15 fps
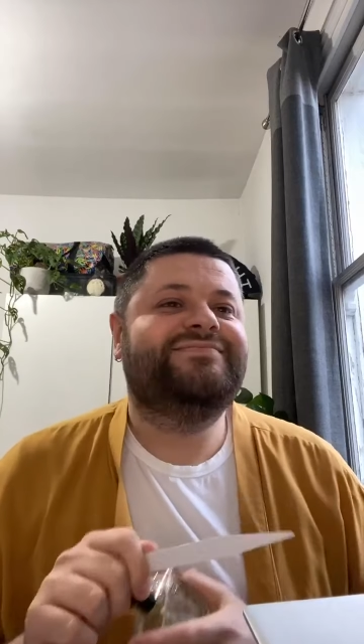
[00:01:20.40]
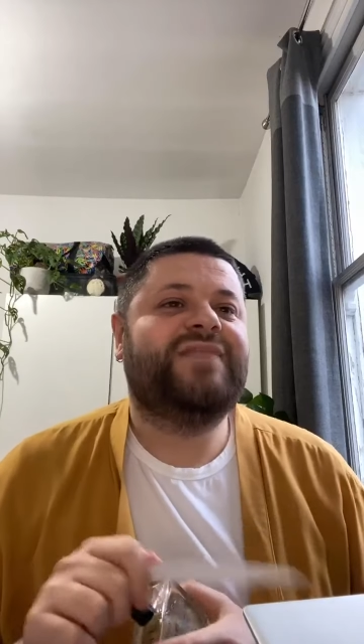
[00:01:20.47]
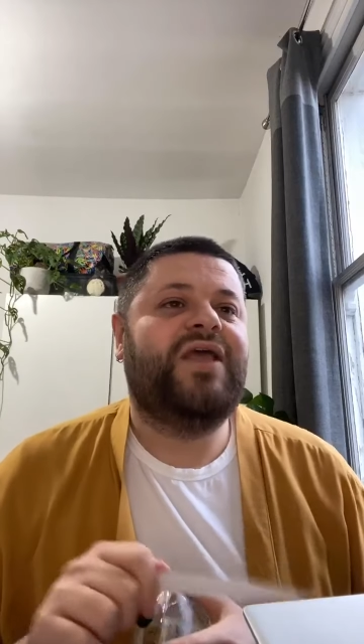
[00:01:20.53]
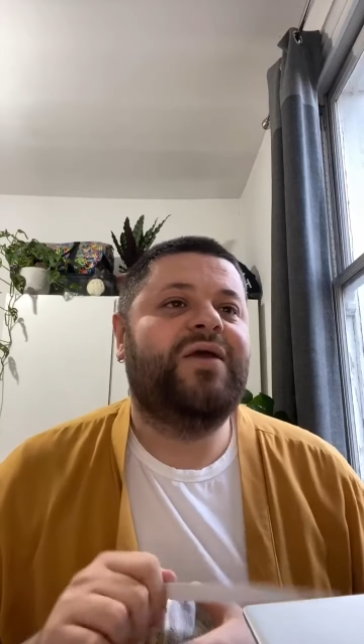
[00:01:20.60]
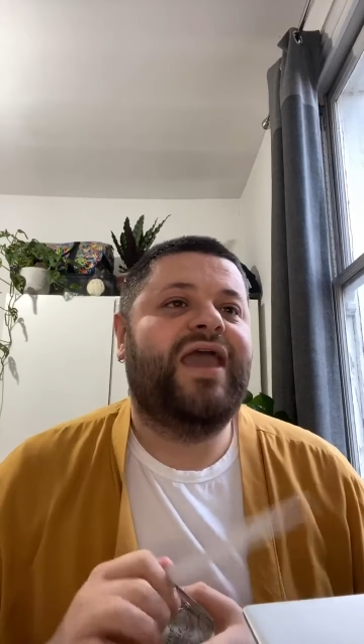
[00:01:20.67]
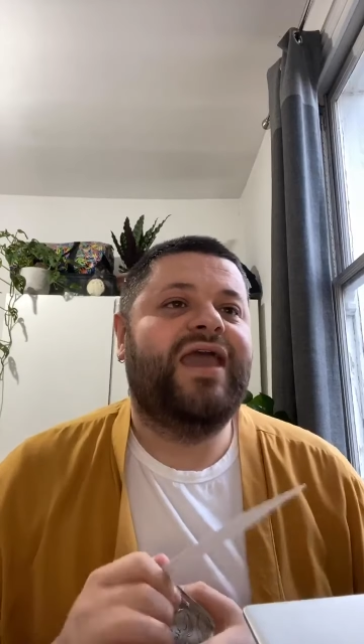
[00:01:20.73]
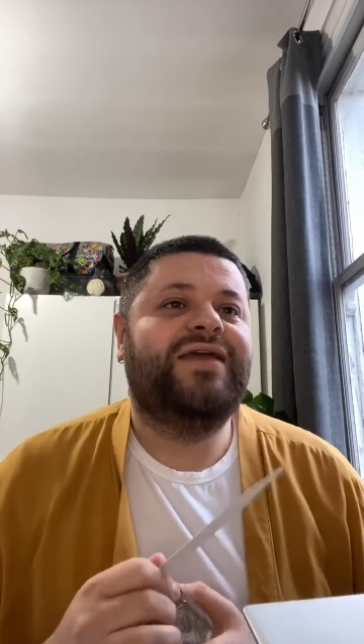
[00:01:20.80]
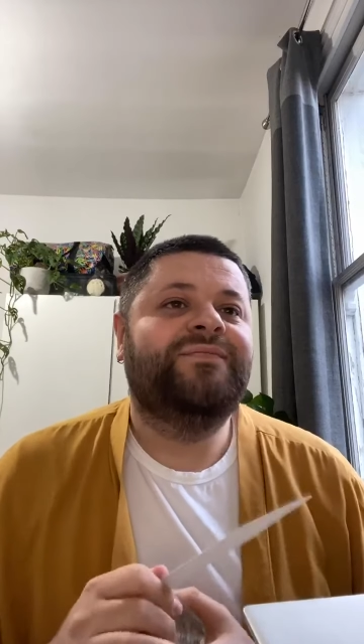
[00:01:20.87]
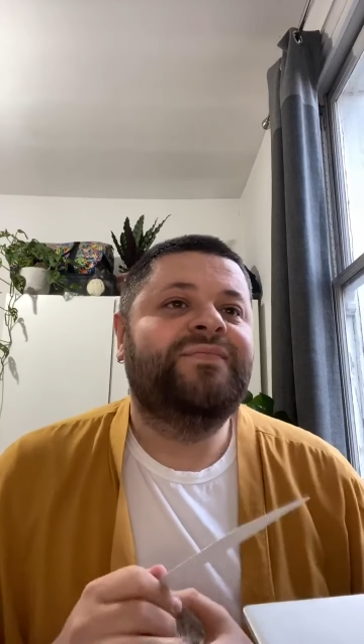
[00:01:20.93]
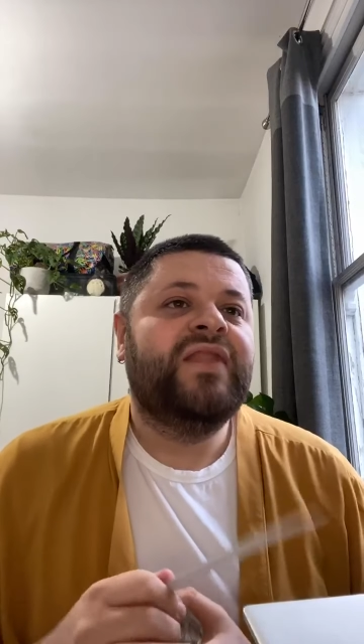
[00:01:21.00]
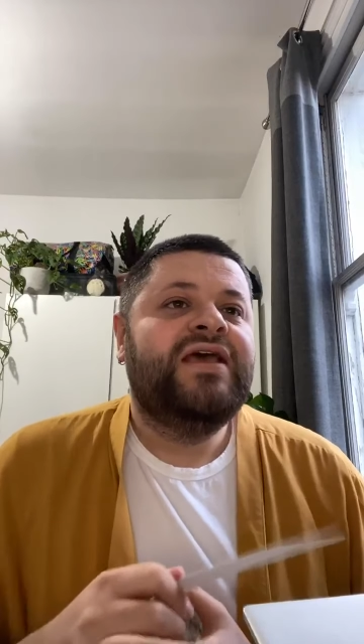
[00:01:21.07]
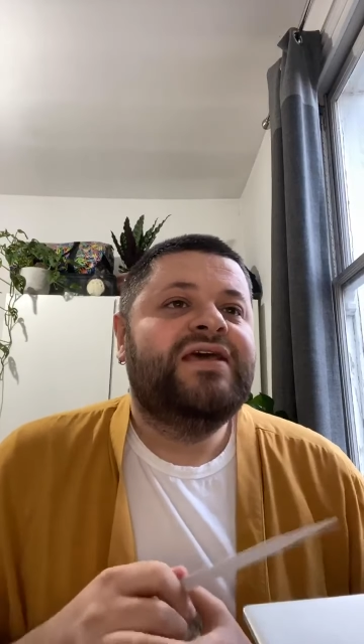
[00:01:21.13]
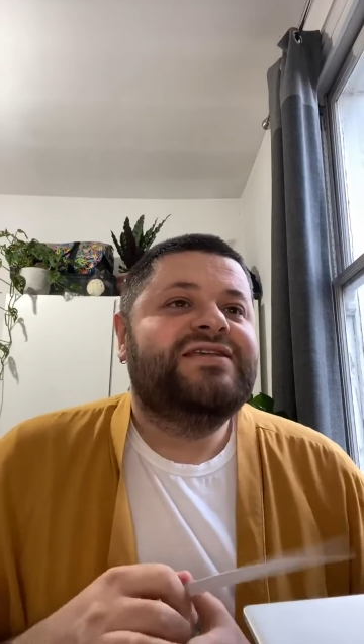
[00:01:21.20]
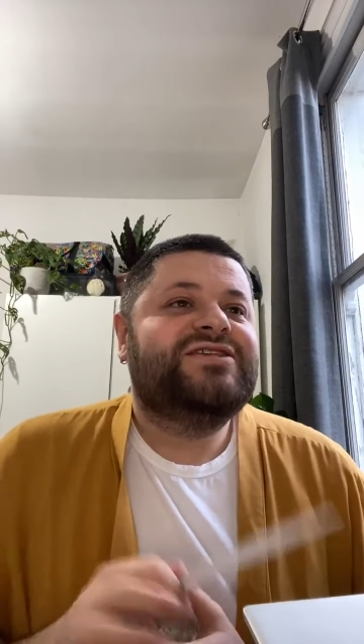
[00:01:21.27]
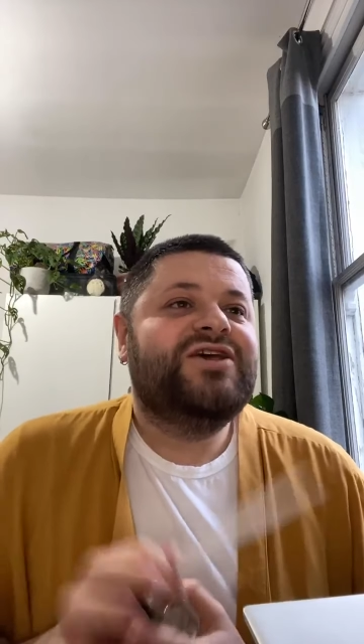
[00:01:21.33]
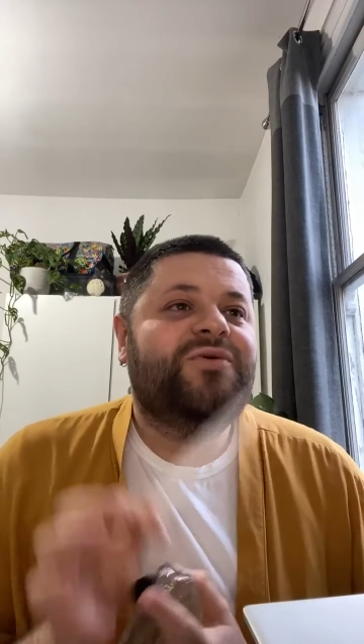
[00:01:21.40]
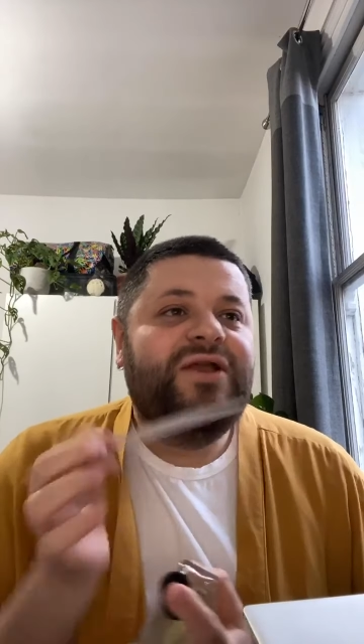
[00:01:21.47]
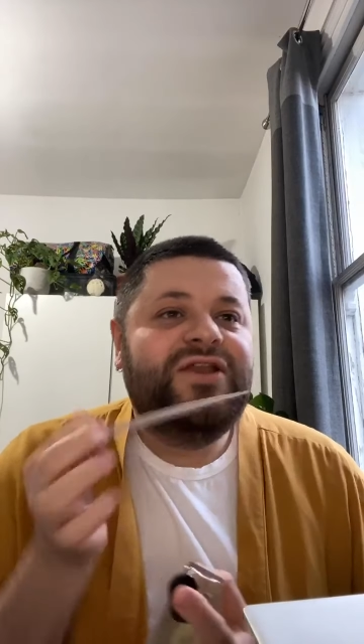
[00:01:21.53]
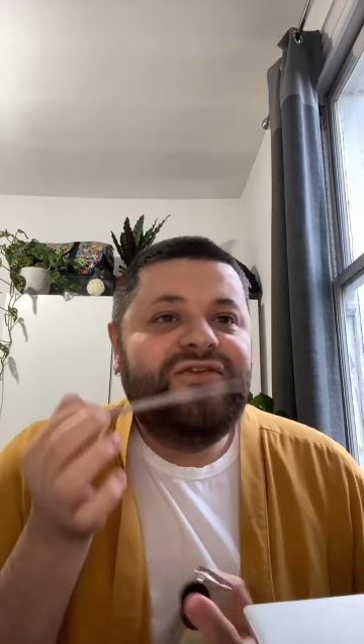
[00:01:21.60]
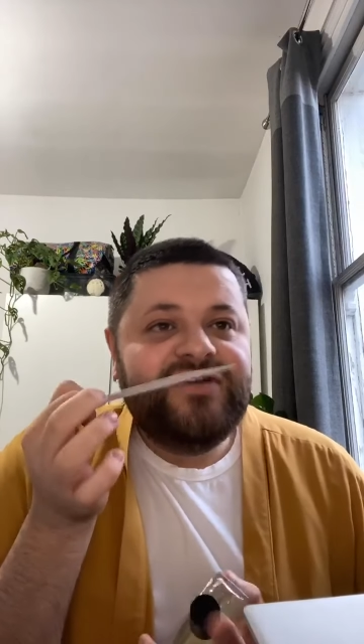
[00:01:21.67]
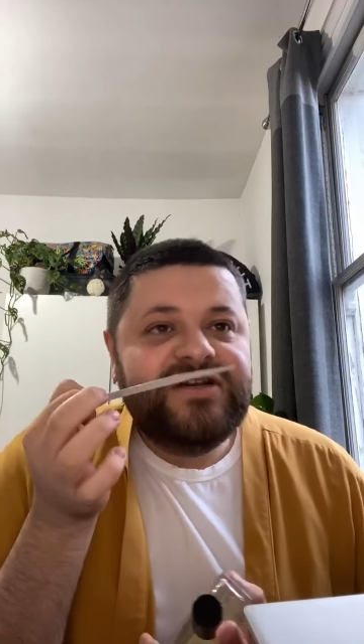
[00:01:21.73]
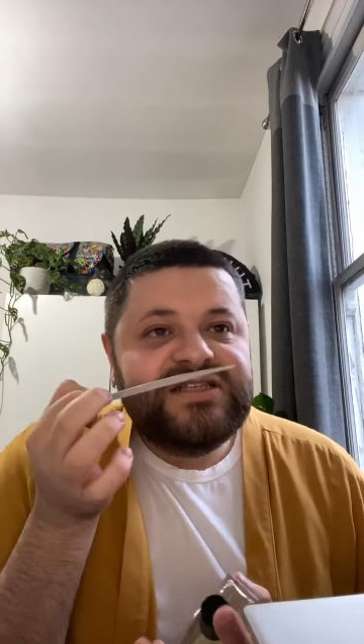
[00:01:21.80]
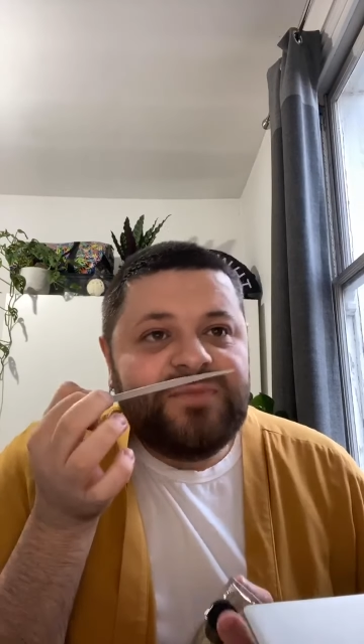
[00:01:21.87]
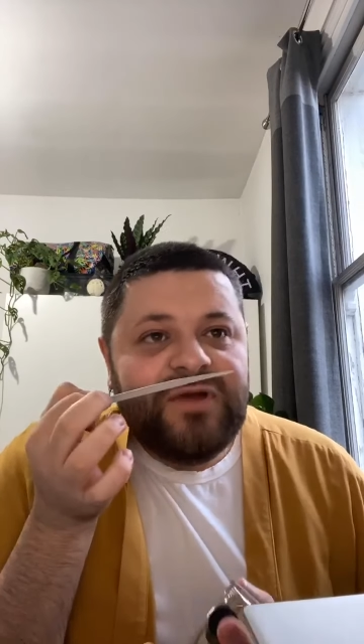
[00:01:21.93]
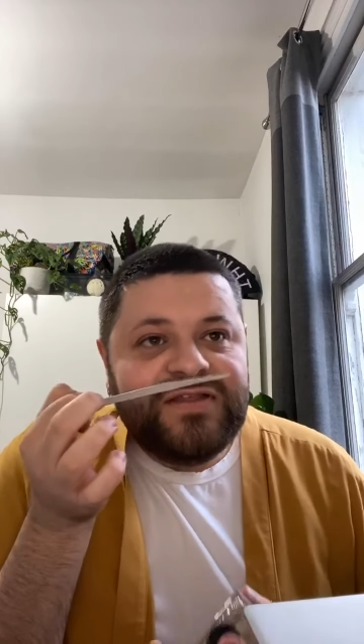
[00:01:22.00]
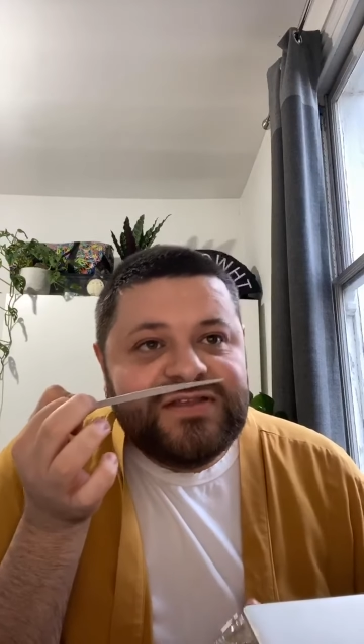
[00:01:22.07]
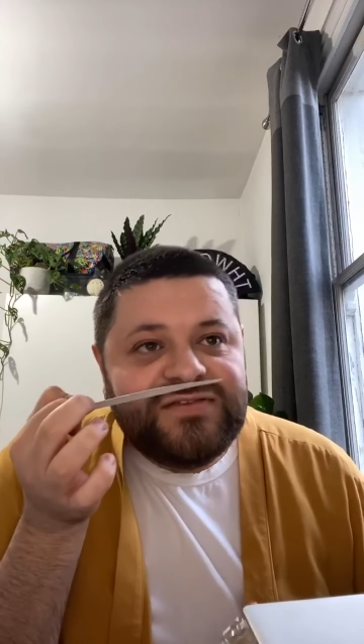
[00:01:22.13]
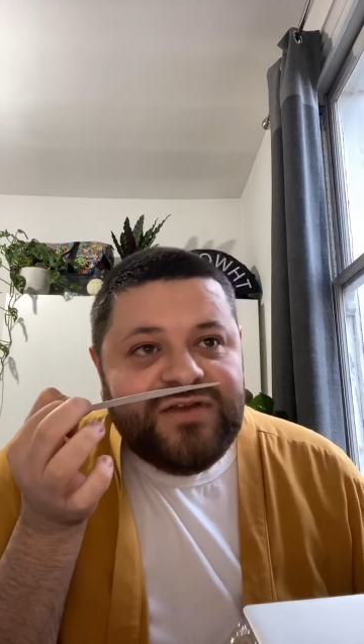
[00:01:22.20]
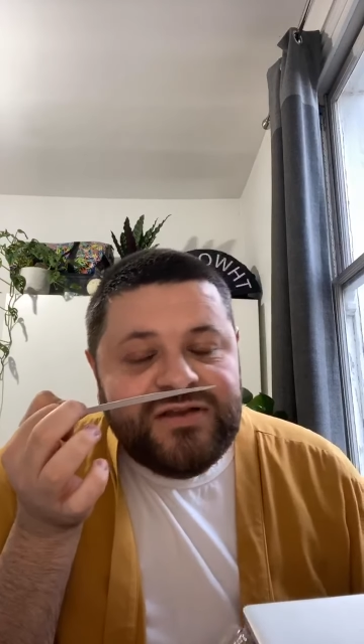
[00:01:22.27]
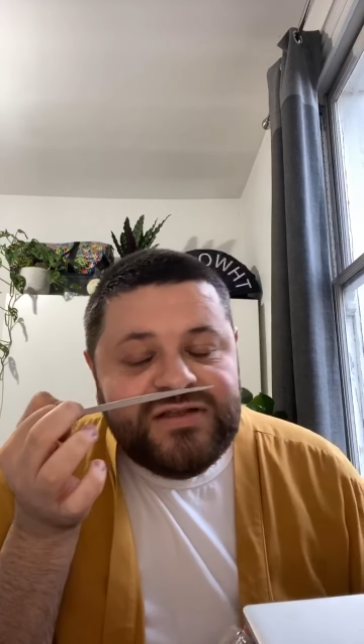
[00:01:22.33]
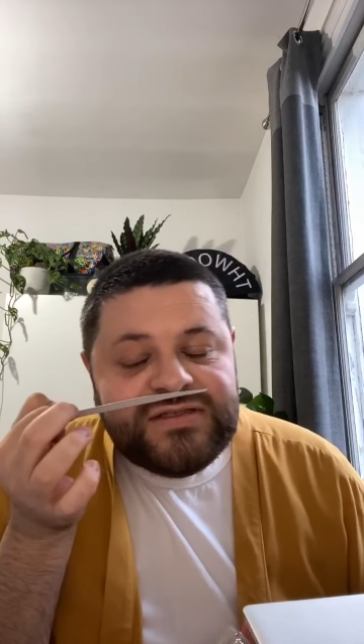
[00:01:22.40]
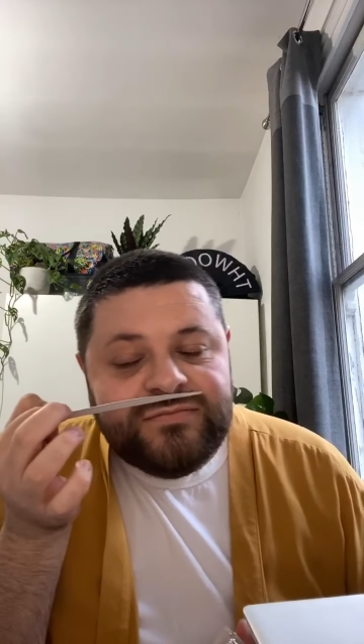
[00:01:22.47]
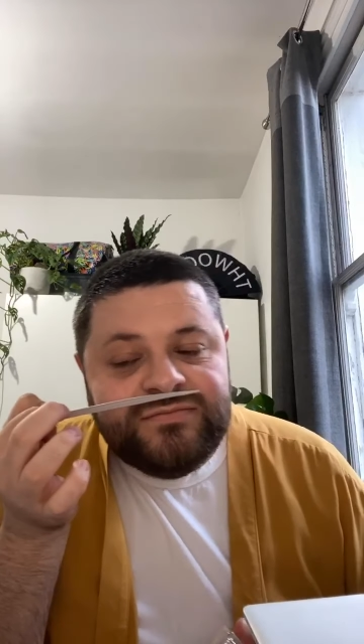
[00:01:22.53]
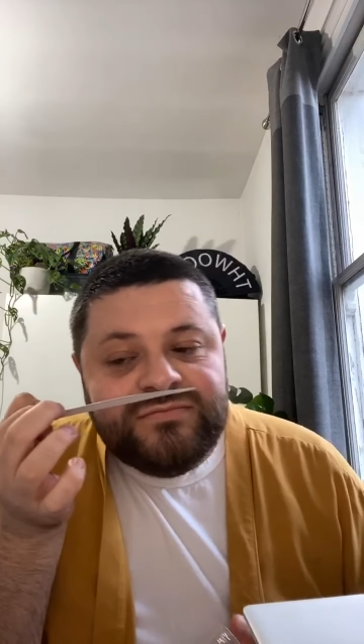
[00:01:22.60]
Okay, so when you first spray this fragrance,